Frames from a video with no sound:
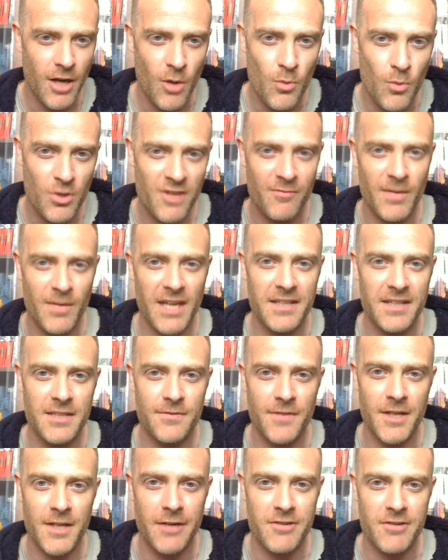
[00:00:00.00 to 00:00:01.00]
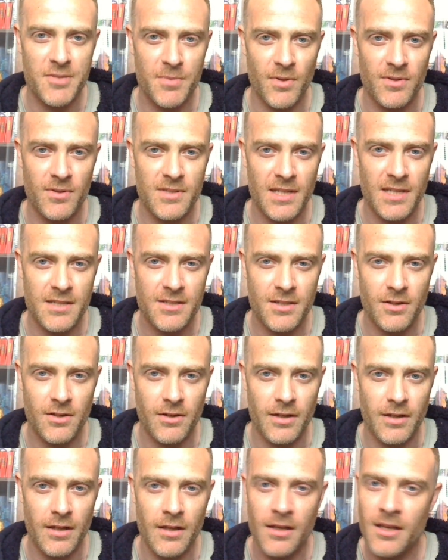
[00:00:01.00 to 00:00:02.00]
I would have made this video response last
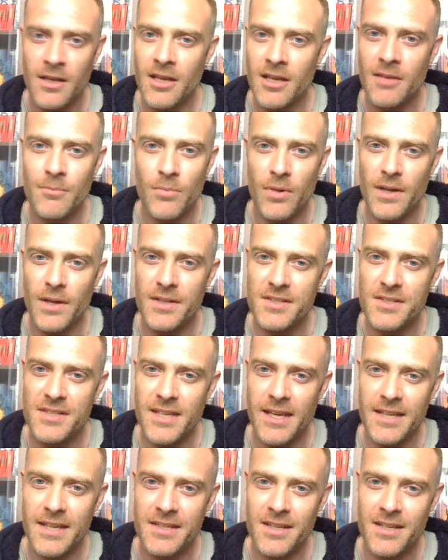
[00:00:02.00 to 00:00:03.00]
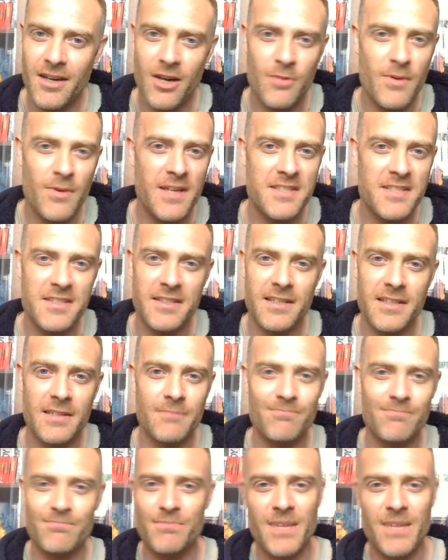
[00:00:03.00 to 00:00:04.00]
night, but instead I wasted
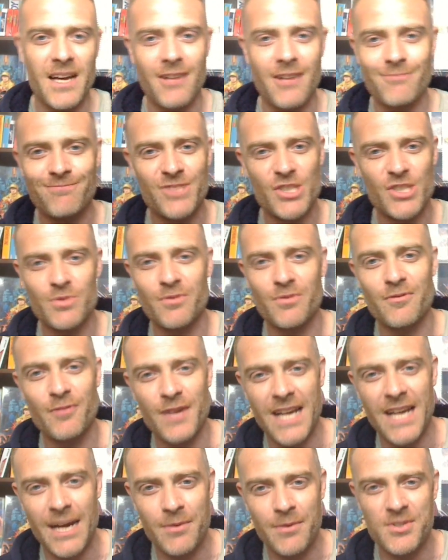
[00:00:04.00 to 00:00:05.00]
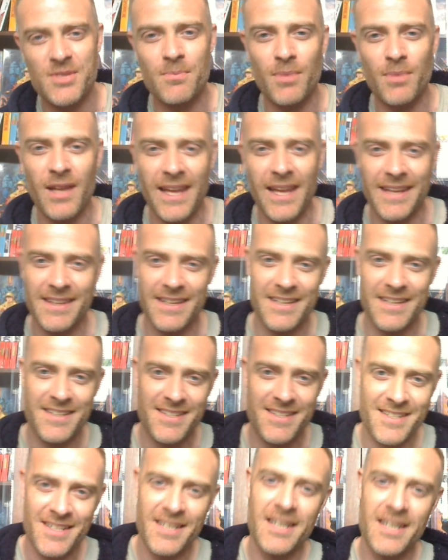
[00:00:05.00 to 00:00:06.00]
about 2 or 3 hours of playing
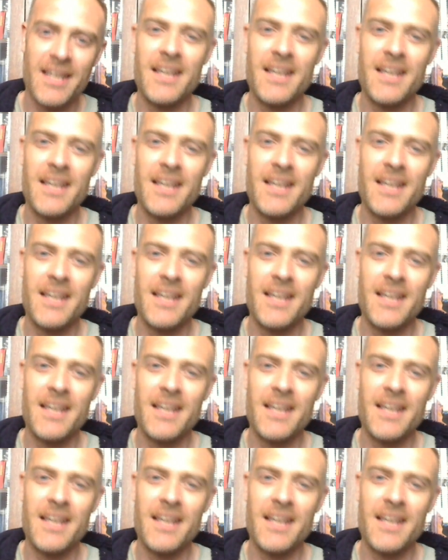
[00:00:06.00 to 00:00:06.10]
this.